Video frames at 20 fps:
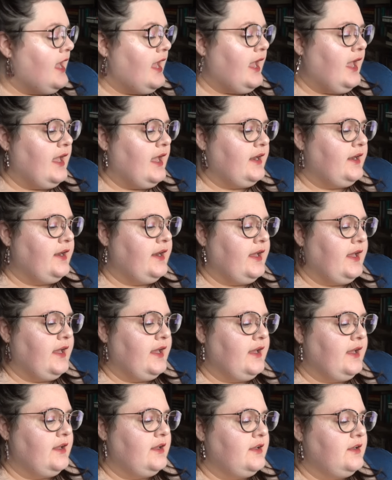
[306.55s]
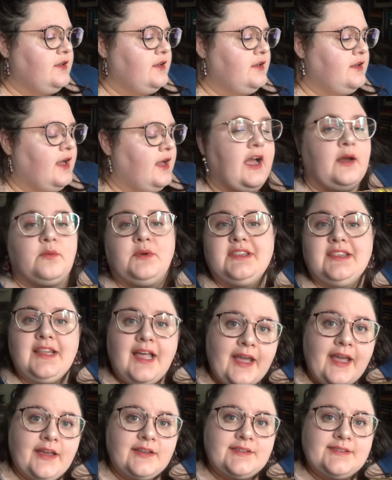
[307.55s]
and uh, I would
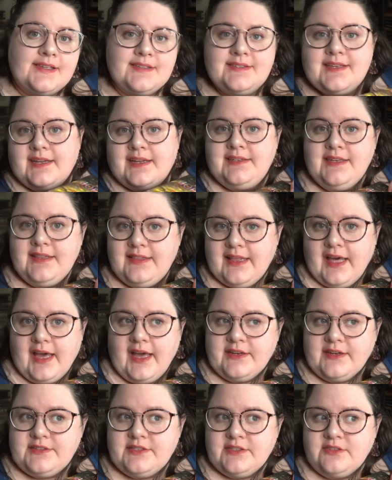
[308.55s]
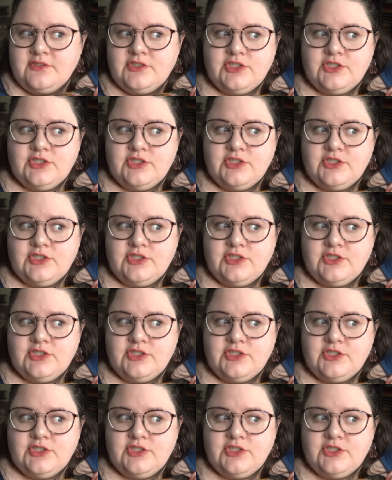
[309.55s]
like, since I did that,